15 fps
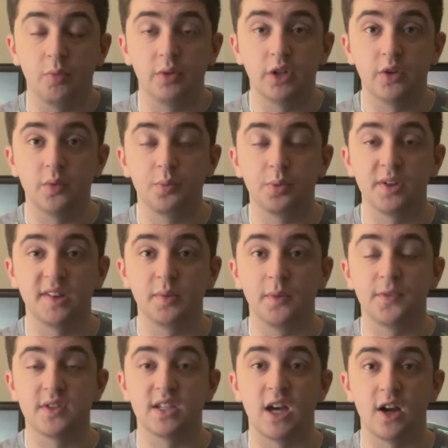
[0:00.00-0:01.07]
Alone, principal
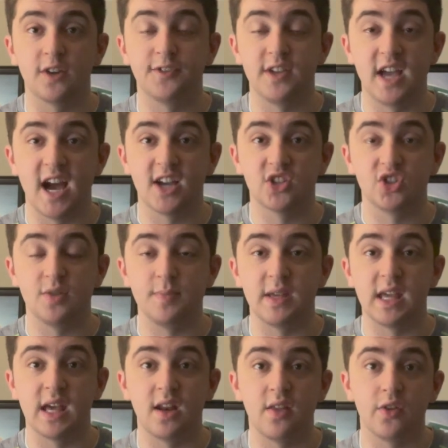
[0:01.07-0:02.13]
photography actually
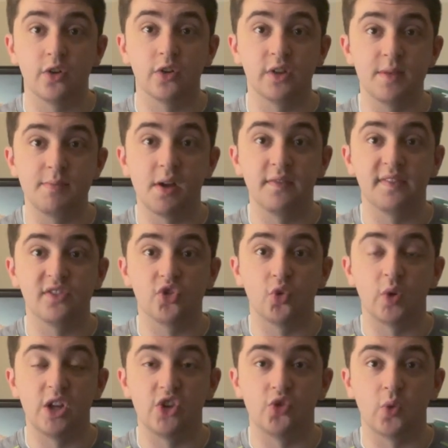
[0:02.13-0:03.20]
began in the early months of
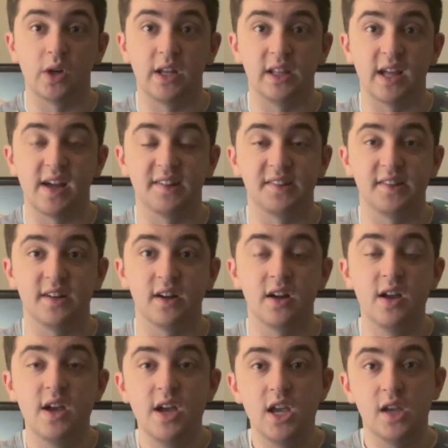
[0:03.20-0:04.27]
2020 last
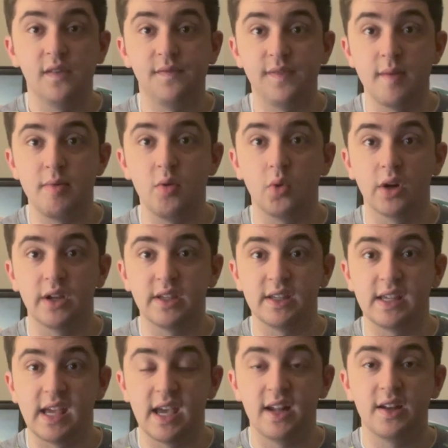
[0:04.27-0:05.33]
year in February in
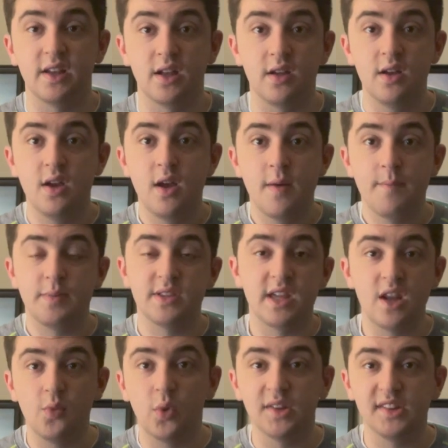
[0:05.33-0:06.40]
Canada. But
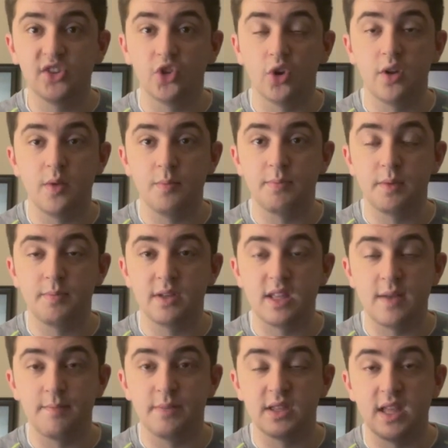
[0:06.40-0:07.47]
then it wasn't. But but
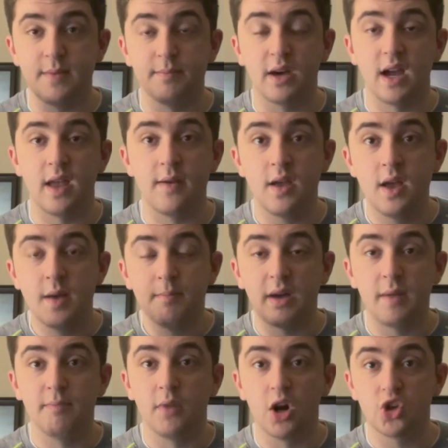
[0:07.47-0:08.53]
then but then by
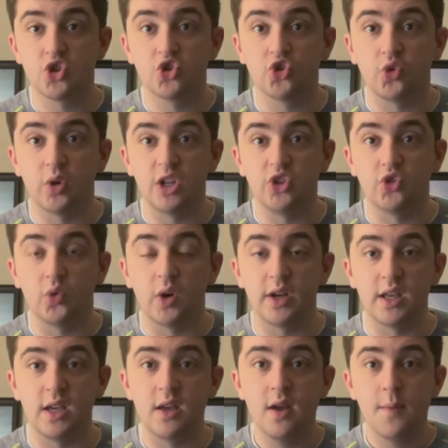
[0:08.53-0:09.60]
by March
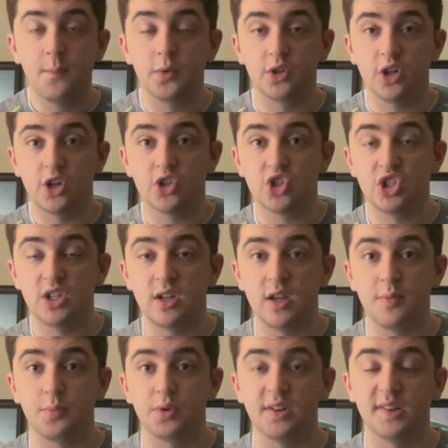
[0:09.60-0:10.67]
2020, production
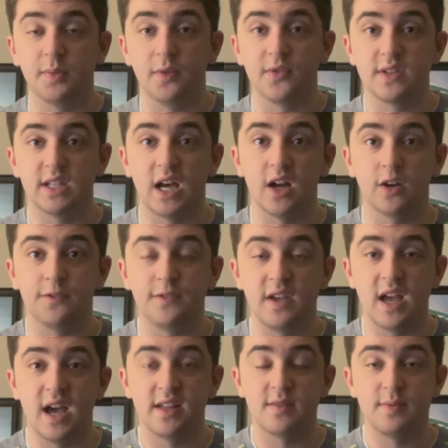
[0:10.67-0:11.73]
and principal
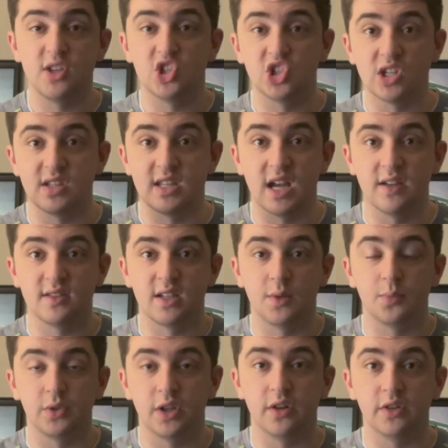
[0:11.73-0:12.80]
photography had to be shut down
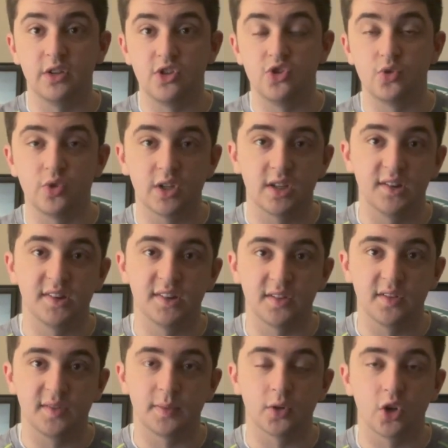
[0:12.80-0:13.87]
temporarily due to
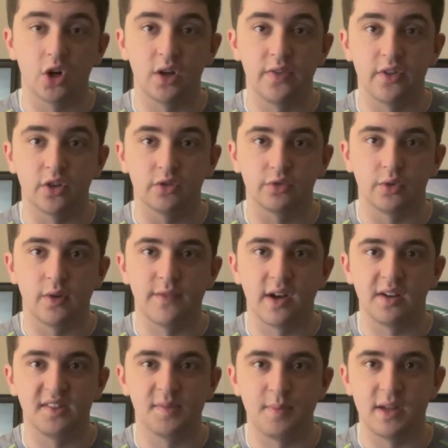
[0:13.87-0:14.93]
concerns regarding the
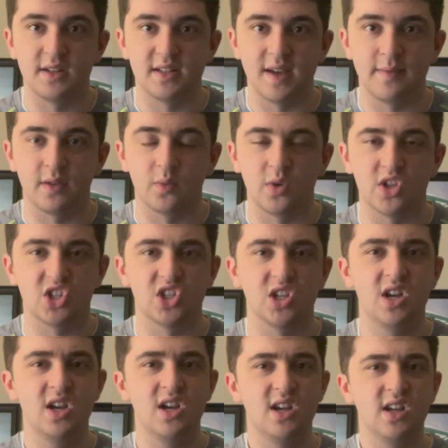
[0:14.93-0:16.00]
coronavirus pandemic, which
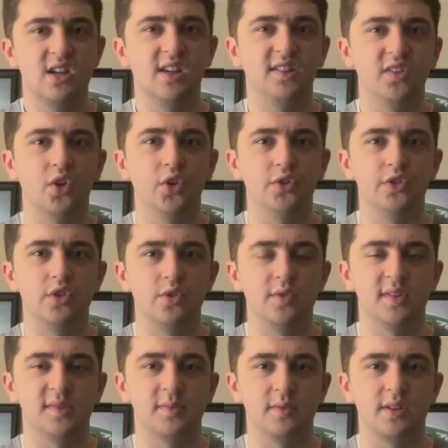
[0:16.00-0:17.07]
it's old
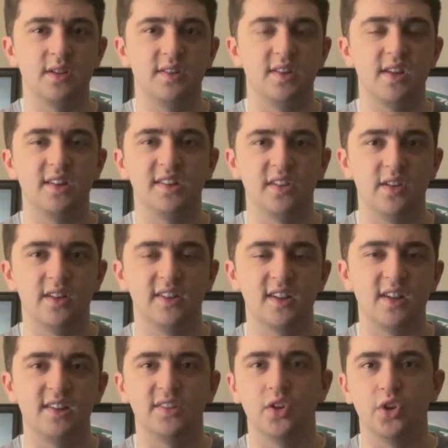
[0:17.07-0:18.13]
news. It's it's it's
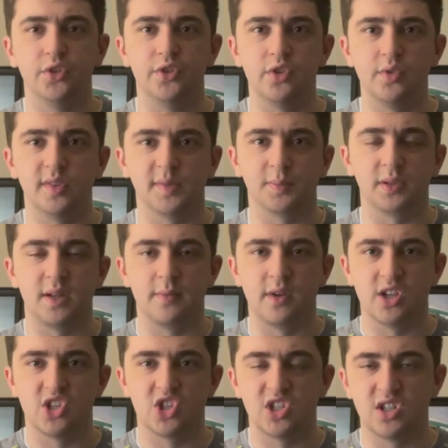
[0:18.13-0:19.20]
it's old news pretty
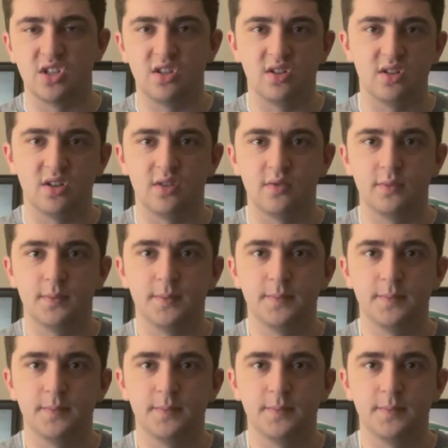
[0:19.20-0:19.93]
much, and you know.